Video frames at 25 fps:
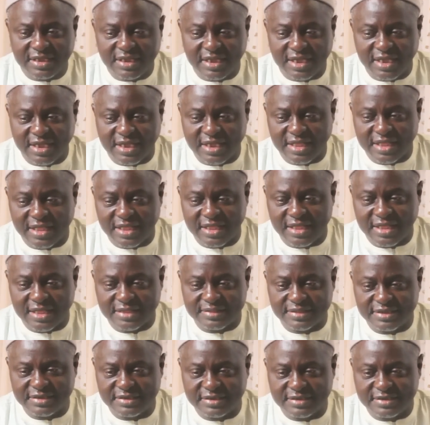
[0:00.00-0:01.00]

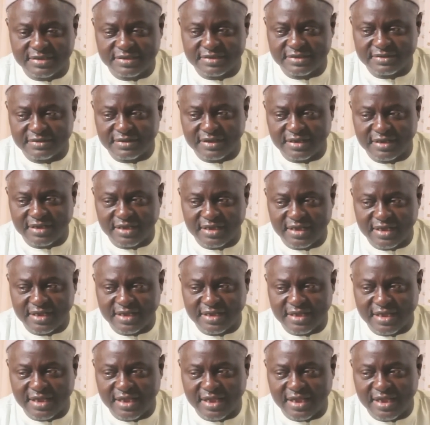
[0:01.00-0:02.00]
I think,
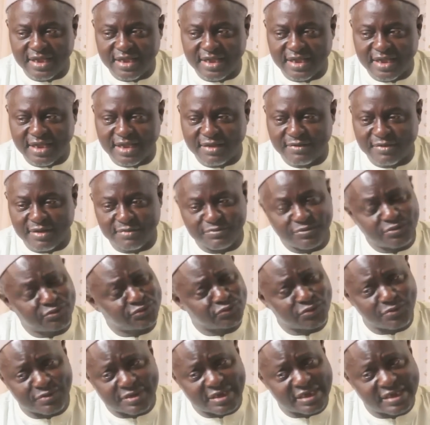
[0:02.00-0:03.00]
I'm
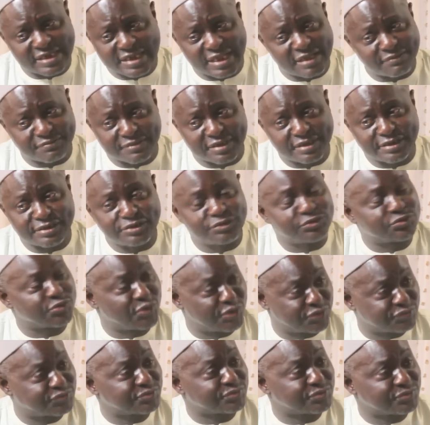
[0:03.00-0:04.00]
not sure whether they have any
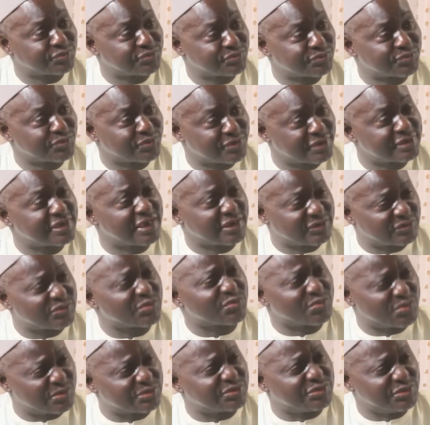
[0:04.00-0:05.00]
choice other than
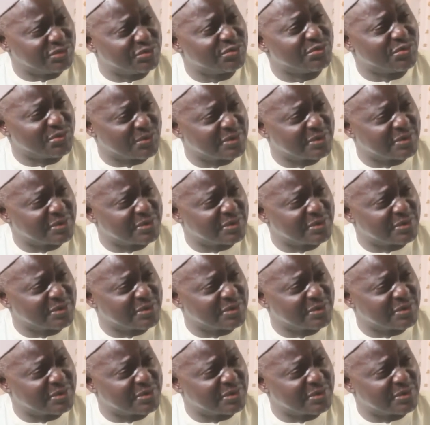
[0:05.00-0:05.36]
to continue